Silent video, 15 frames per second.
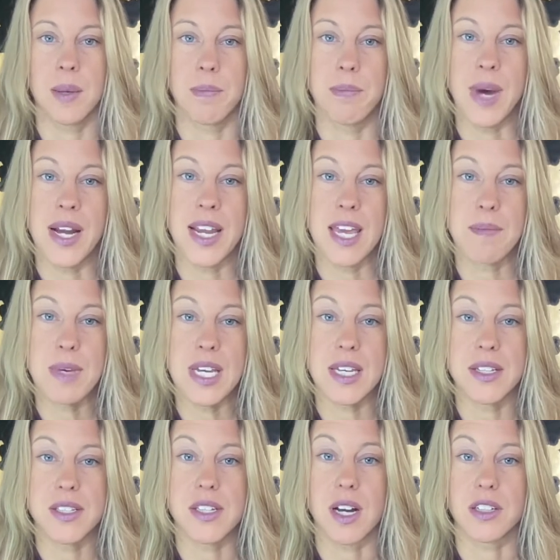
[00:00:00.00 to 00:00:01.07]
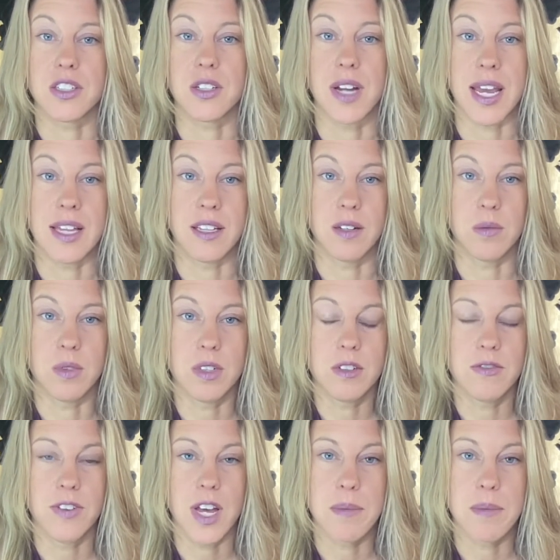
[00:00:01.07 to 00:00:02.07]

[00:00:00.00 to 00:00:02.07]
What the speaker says: My name is Dr. Ayla Wolf.